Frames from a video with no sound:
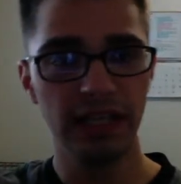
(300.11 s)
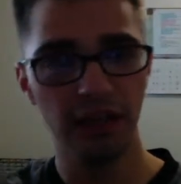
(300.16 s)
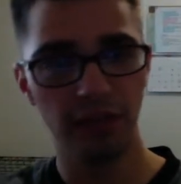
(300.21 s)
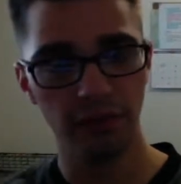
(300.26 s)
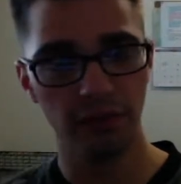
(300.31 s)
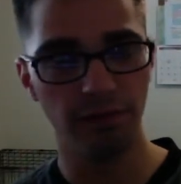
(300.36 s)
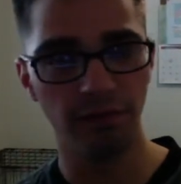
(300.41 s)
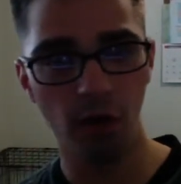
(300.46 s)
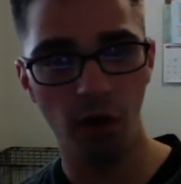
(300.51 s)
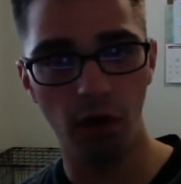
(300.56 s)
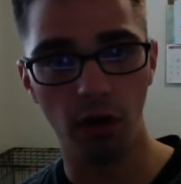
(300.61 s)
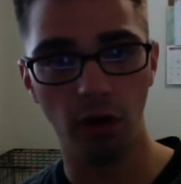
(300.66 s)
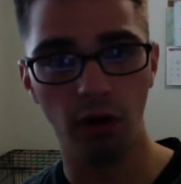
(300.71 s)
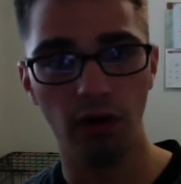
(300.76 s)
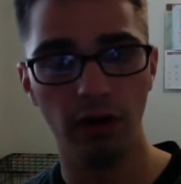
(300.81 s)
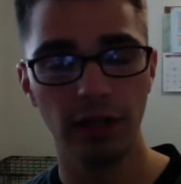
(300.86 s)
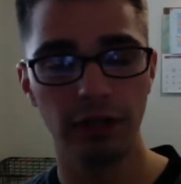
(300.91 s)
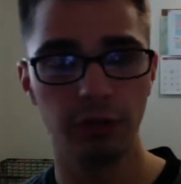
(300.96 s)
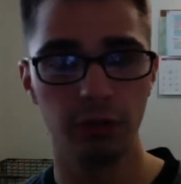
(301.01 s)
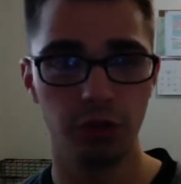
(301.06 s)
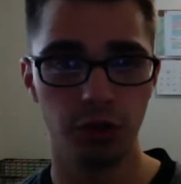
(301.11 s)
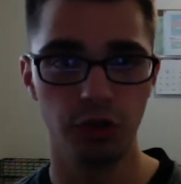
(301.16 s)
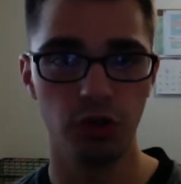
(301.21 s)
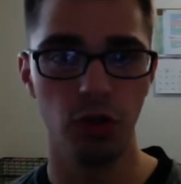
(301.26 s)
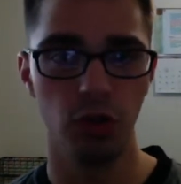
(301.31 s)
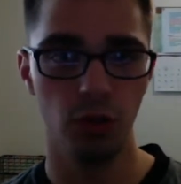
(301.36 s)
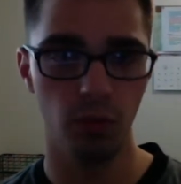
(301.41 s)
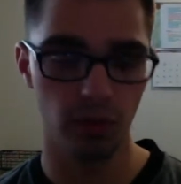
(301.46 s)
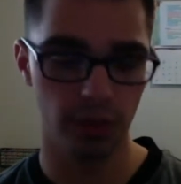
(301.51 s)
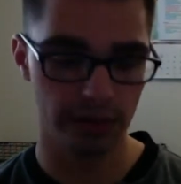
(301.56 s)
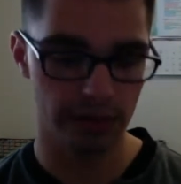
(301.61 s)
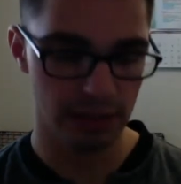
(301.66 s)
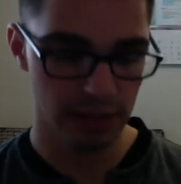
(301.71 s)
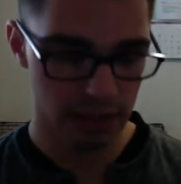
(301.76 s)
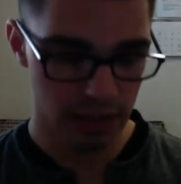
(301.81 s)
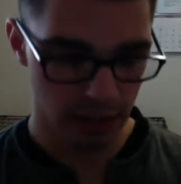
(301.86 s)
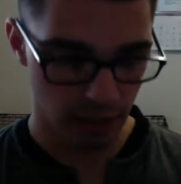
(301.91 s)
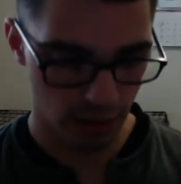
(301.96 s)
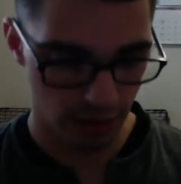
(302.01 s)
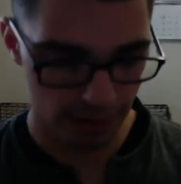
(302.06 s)
and then fall. That's what you don't want,
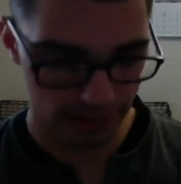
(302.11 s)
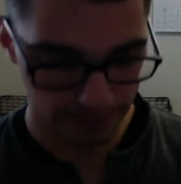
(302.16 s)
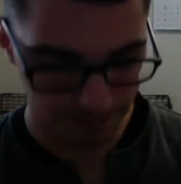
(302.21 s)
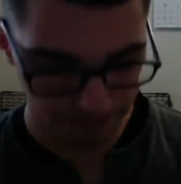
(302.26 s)
all right?